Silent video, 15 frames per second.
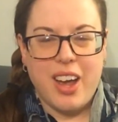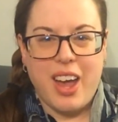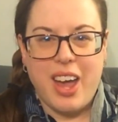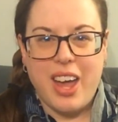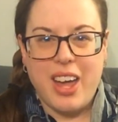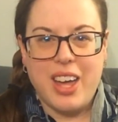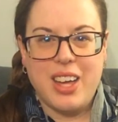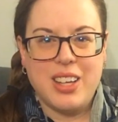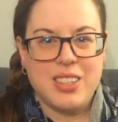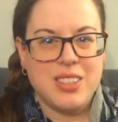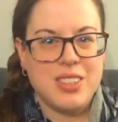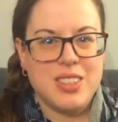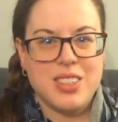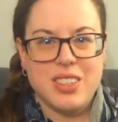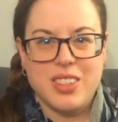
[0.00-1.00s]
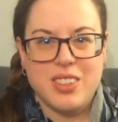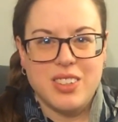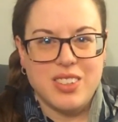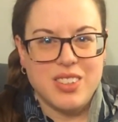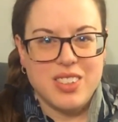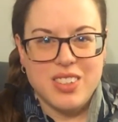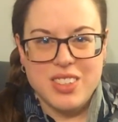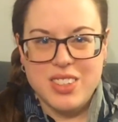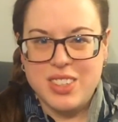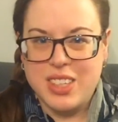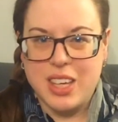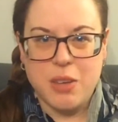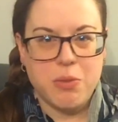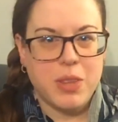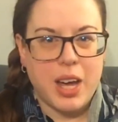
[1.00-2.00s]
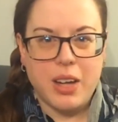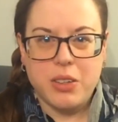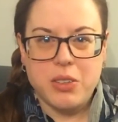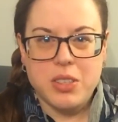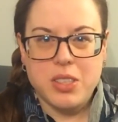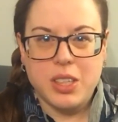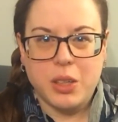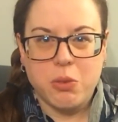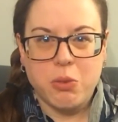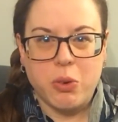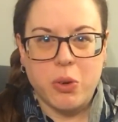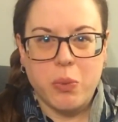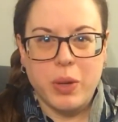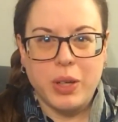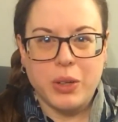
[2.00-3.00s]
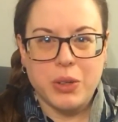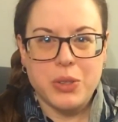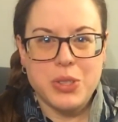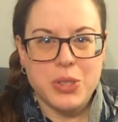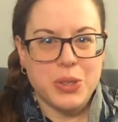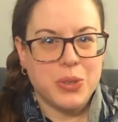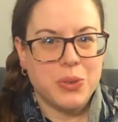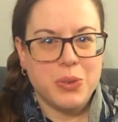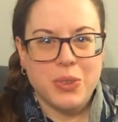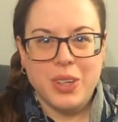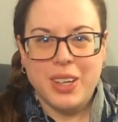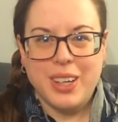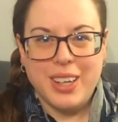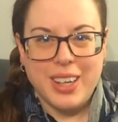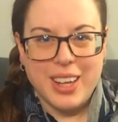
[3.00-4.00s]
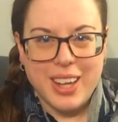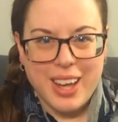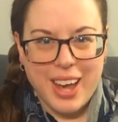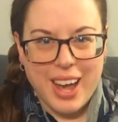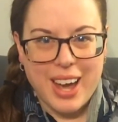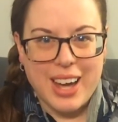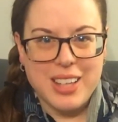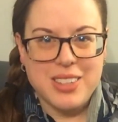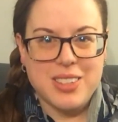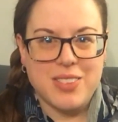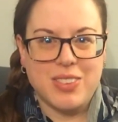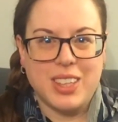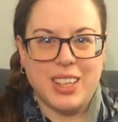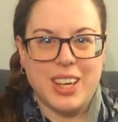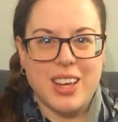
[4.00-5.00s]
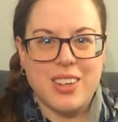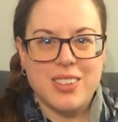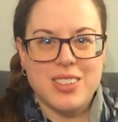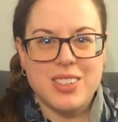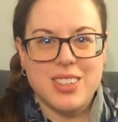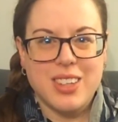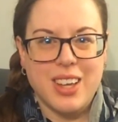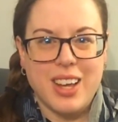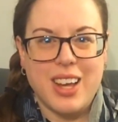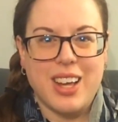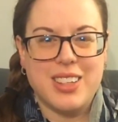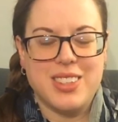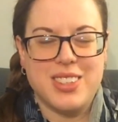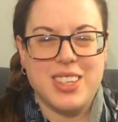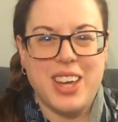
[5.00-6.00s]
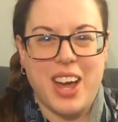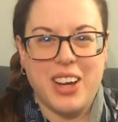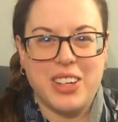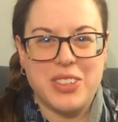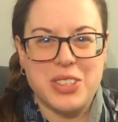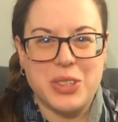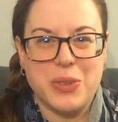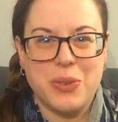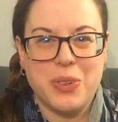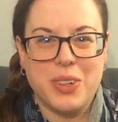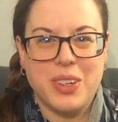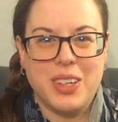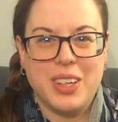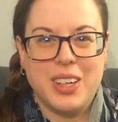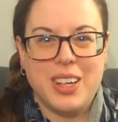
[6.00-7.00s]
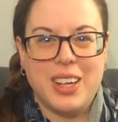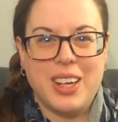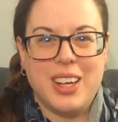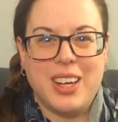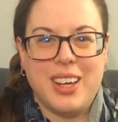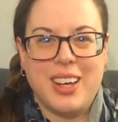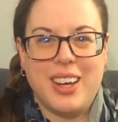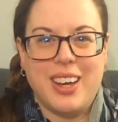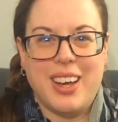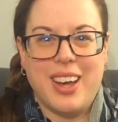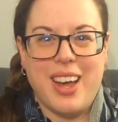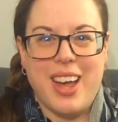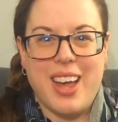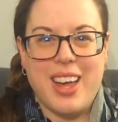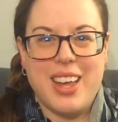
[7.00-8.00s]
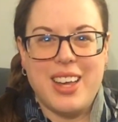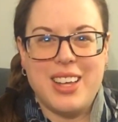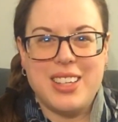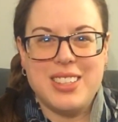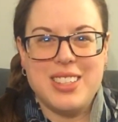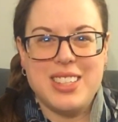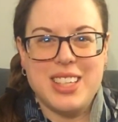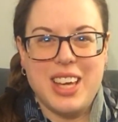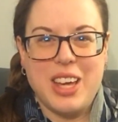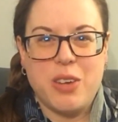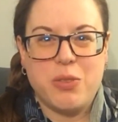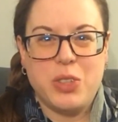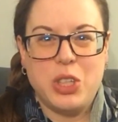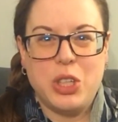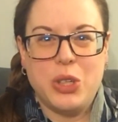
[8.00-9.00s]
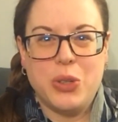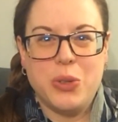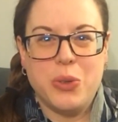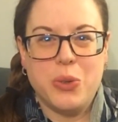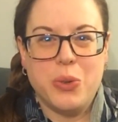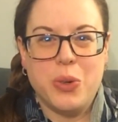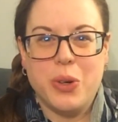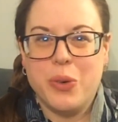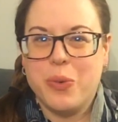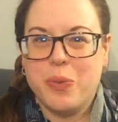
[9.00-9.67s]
and see if that'll stick for a week or two. Add something else and see how you do. And if you